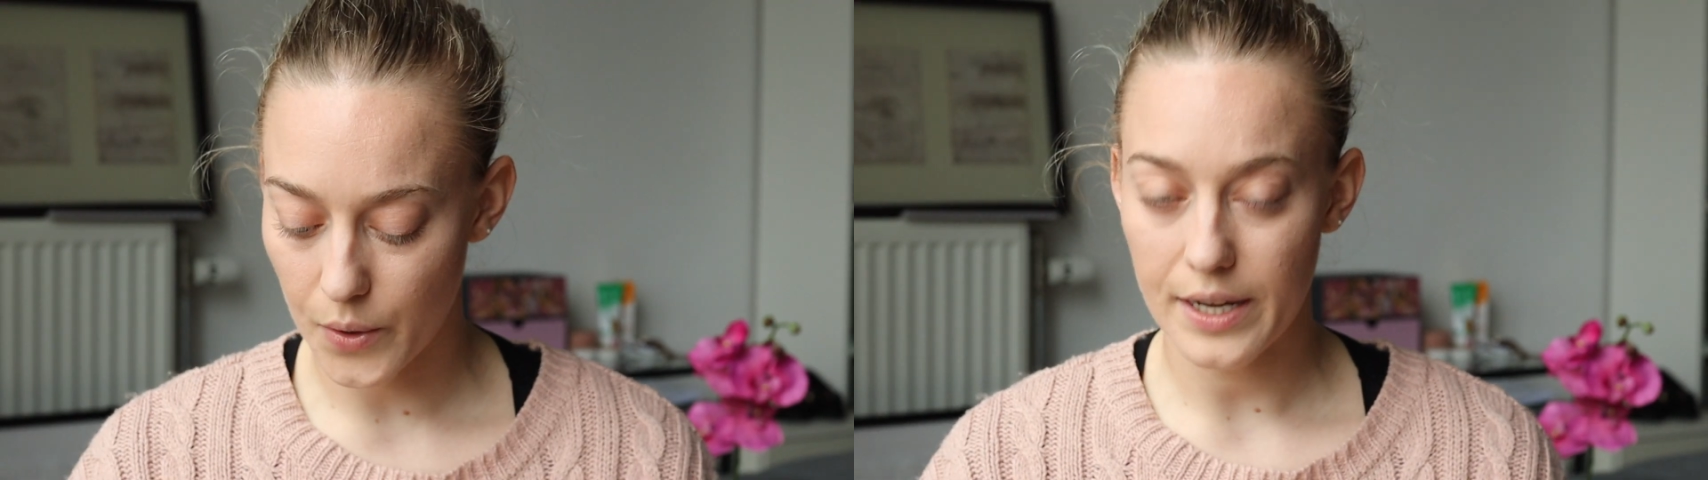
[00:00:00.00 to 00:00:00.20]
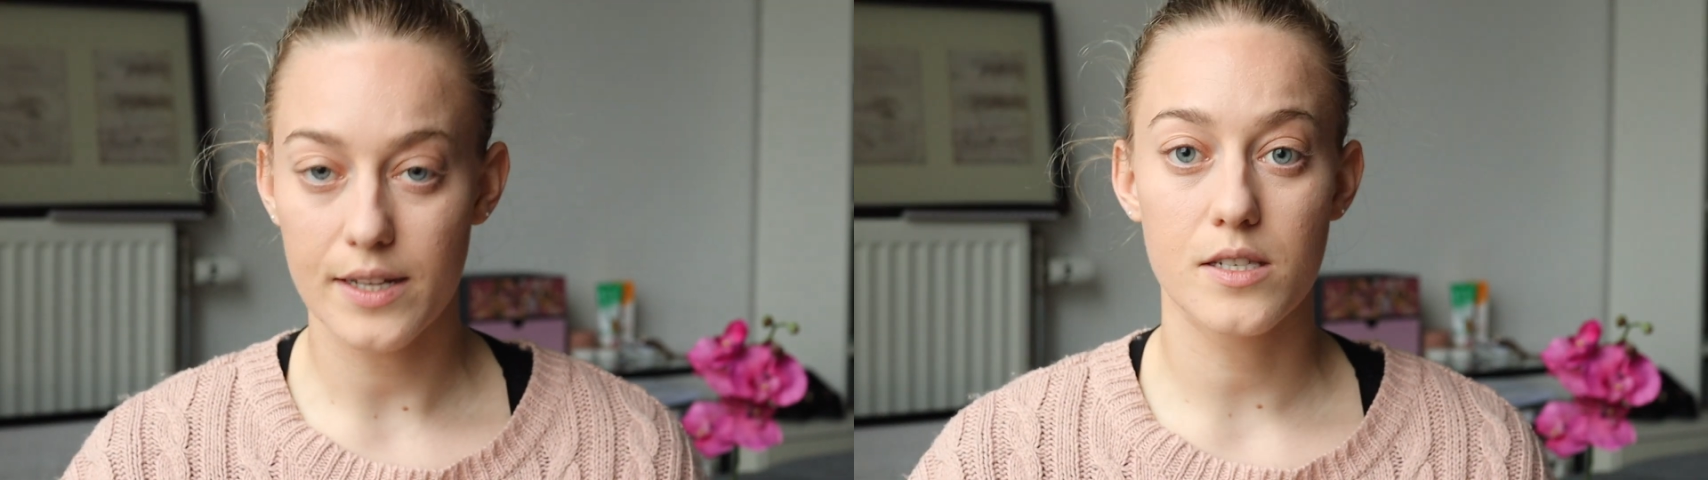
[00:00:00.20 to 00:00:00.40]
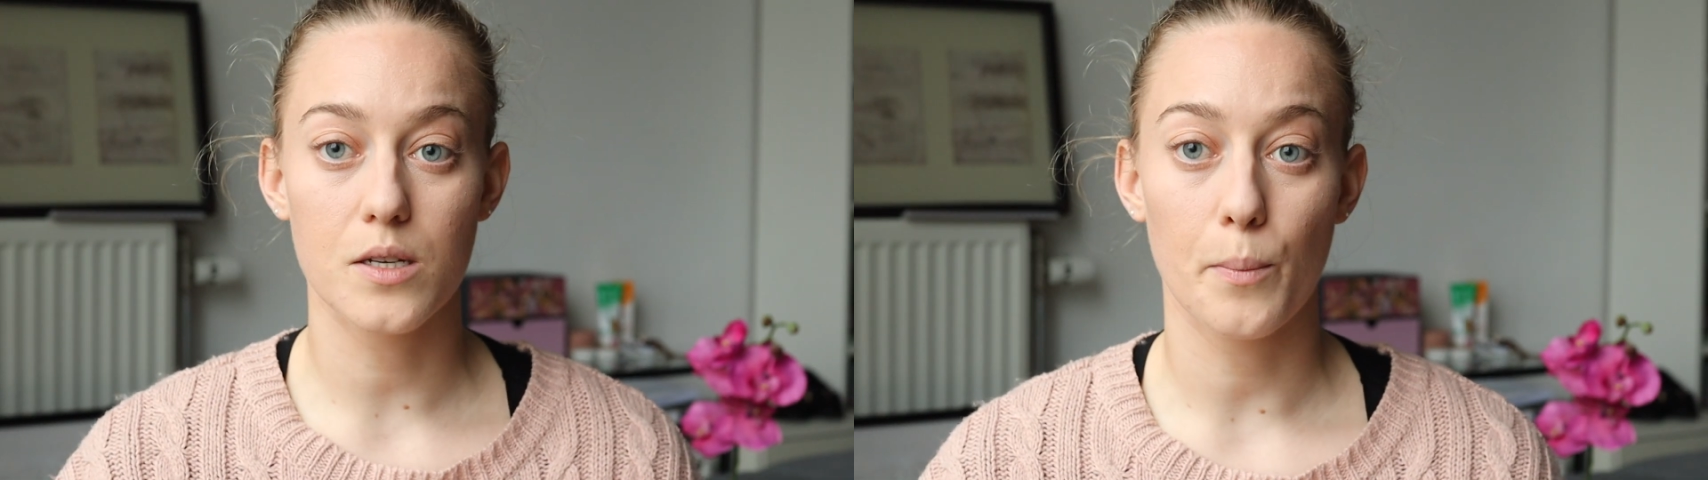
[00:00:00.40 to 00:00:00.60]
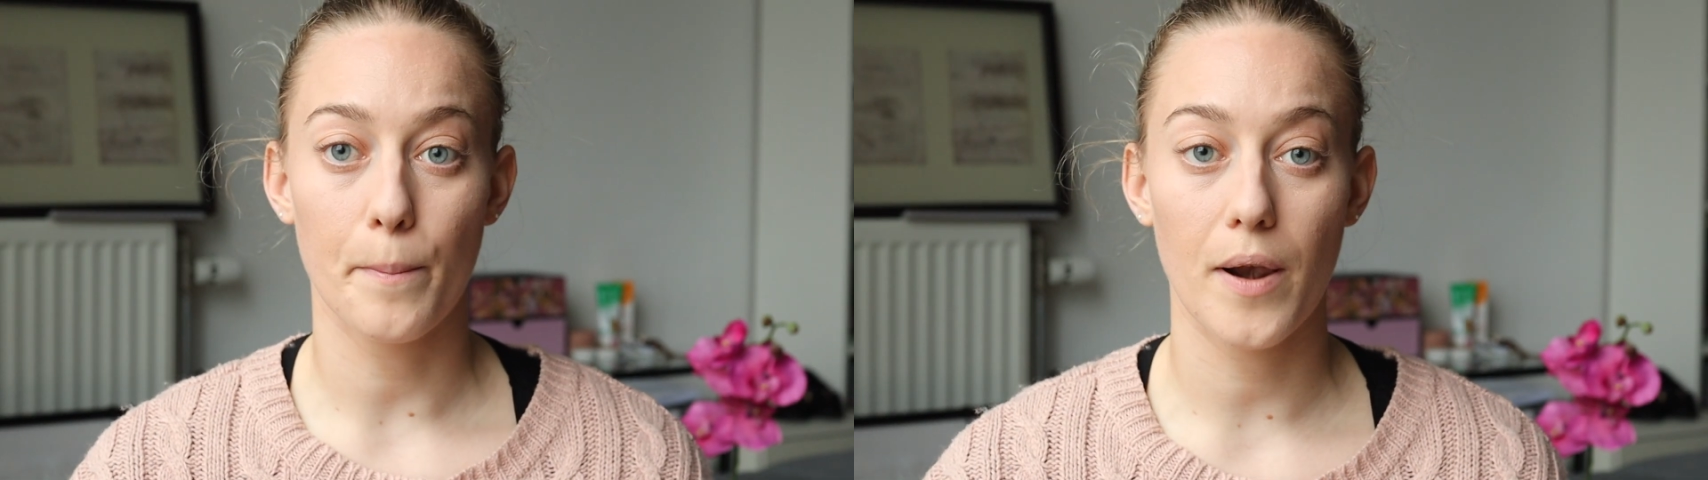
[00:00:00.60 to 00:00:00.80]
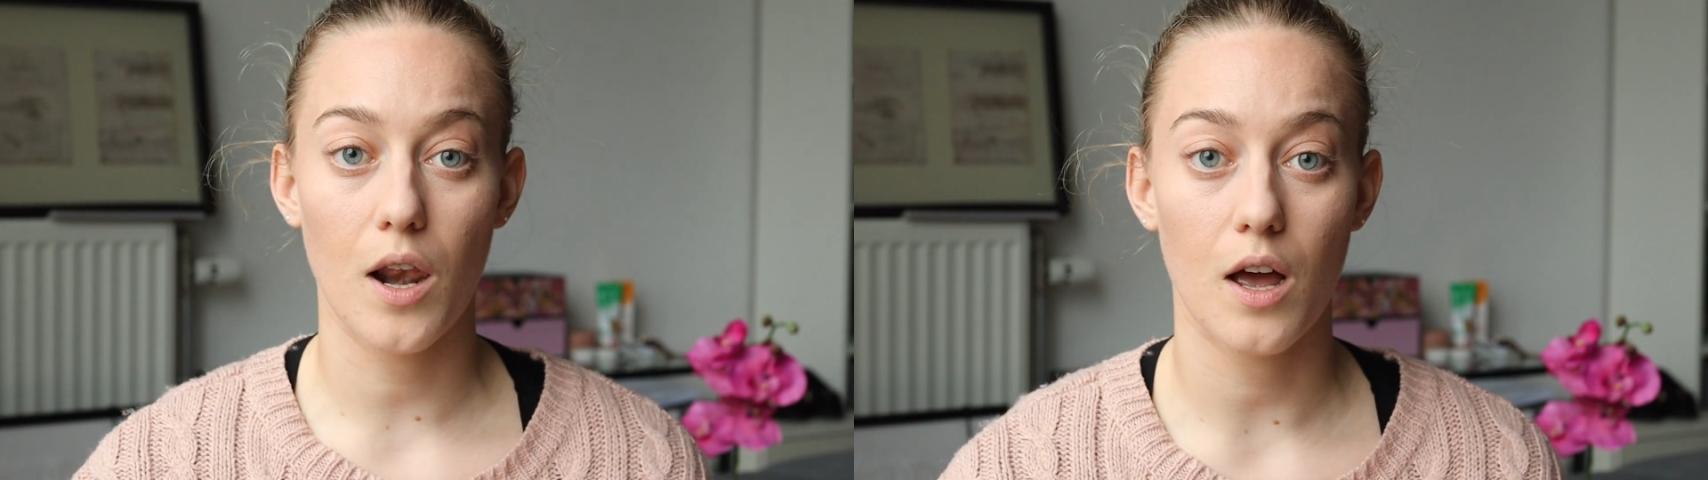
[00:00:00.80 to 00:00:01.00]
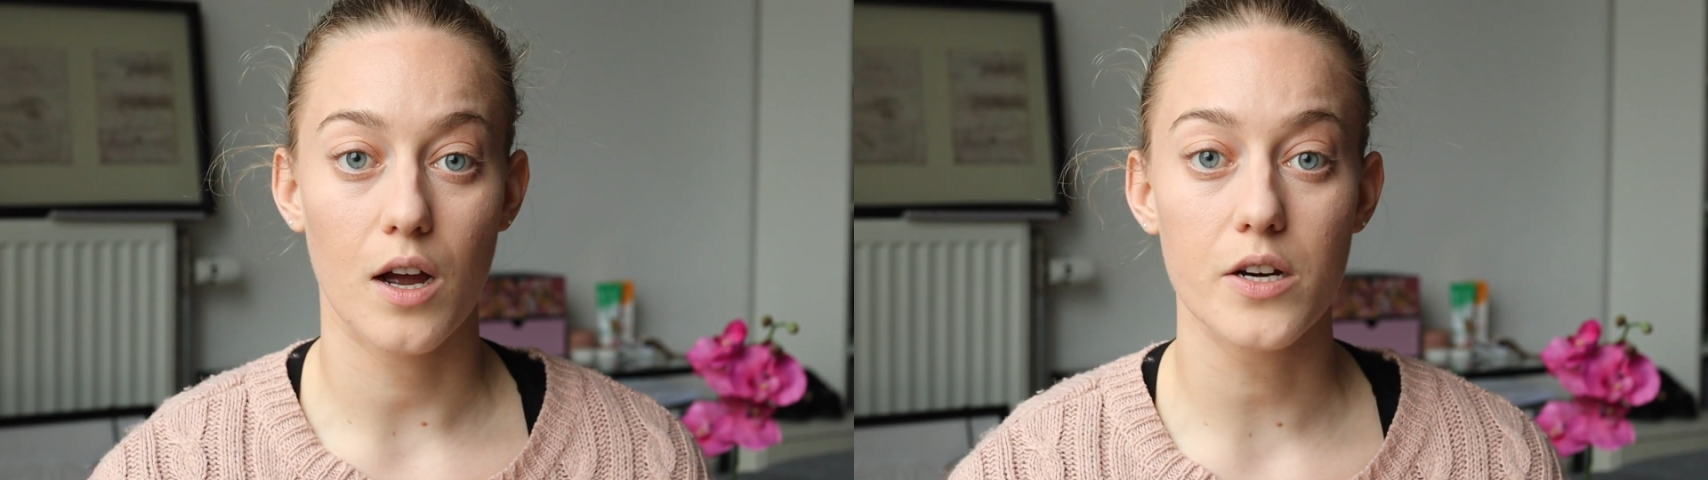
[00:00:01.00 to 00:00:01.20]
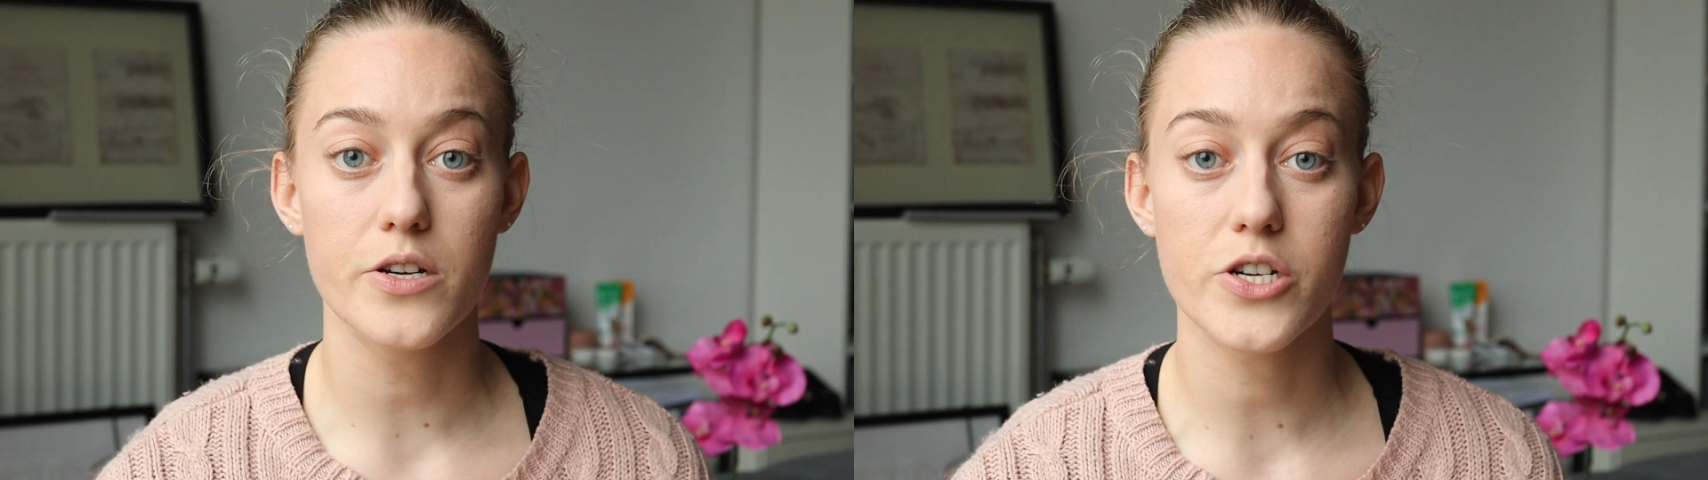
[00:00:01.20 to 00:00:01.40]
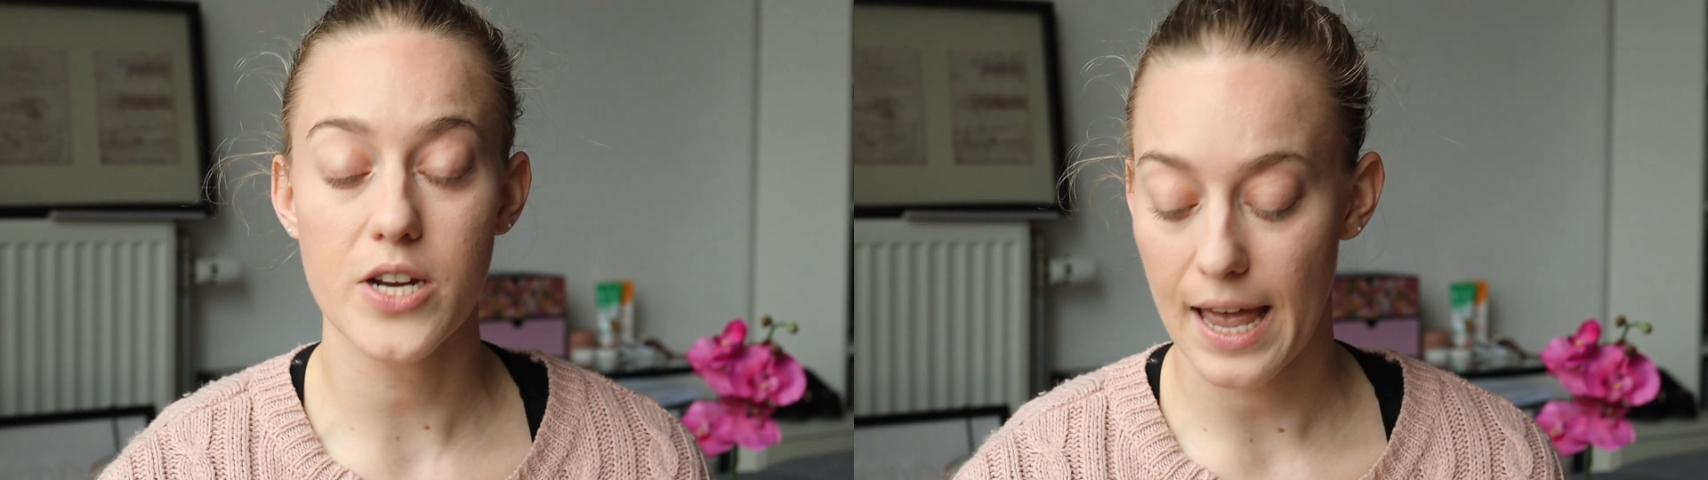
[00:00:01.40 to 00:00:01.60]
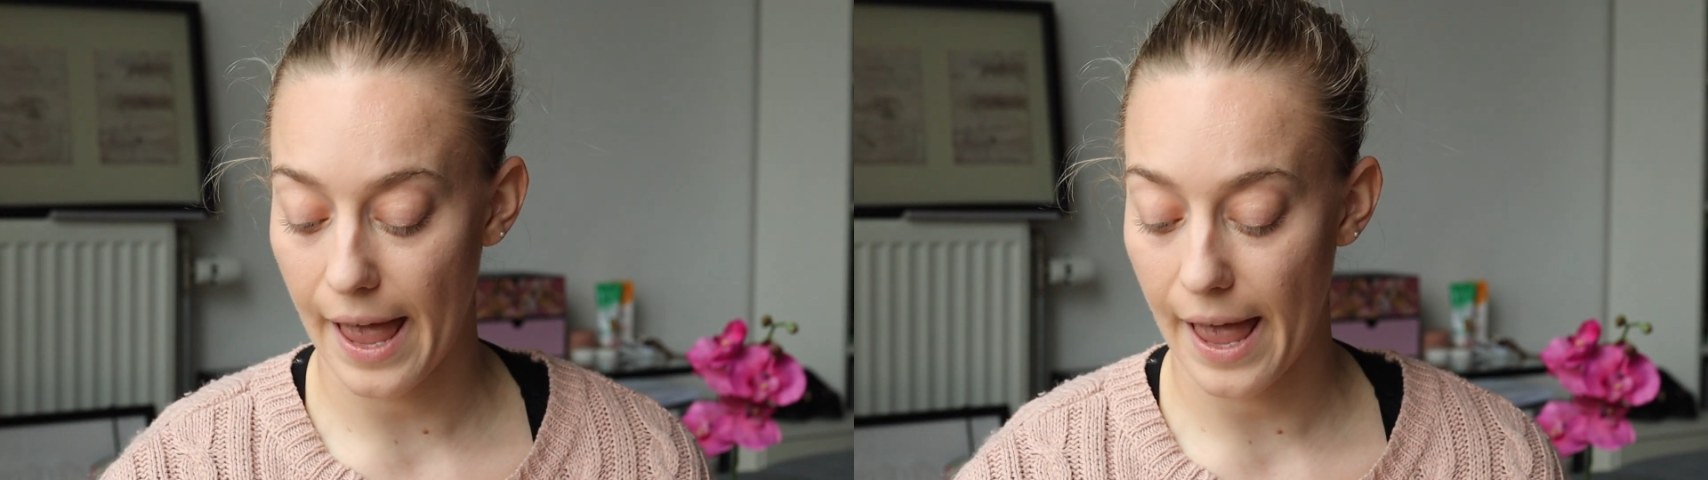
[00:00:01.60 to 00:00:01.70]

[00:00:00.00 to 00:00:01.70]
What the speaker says: into blush,